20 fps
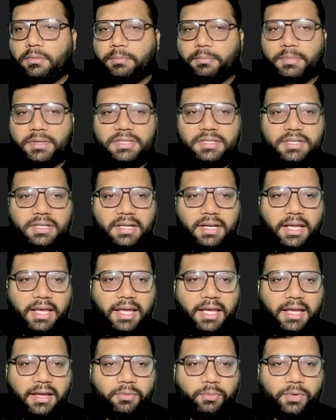Mr.
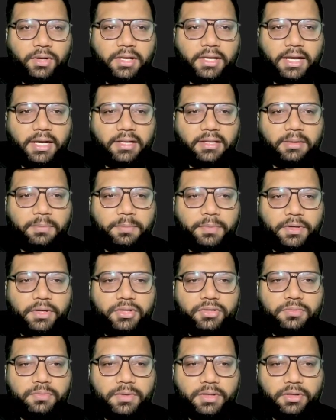A will get the
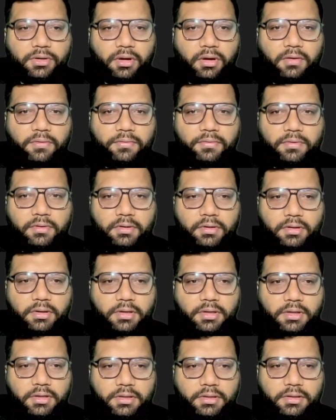punishment of
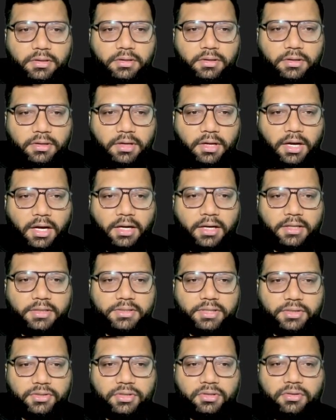under
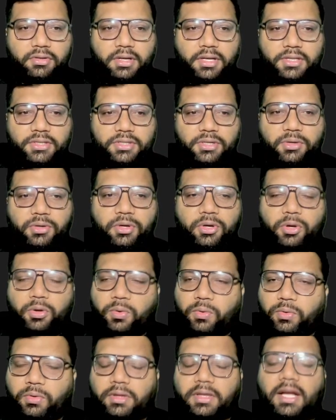section
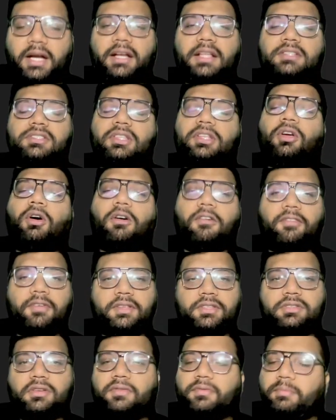302, that is the
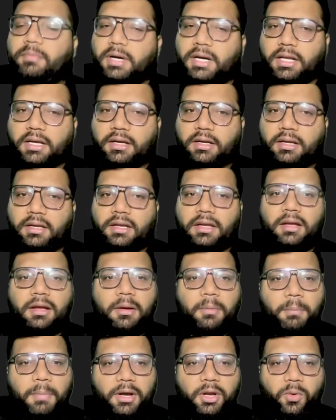offense of murder.
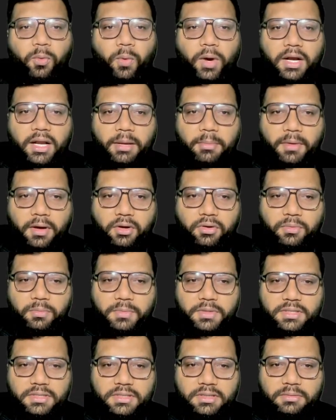But what about
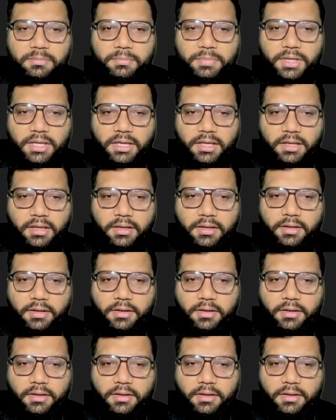Mr. B?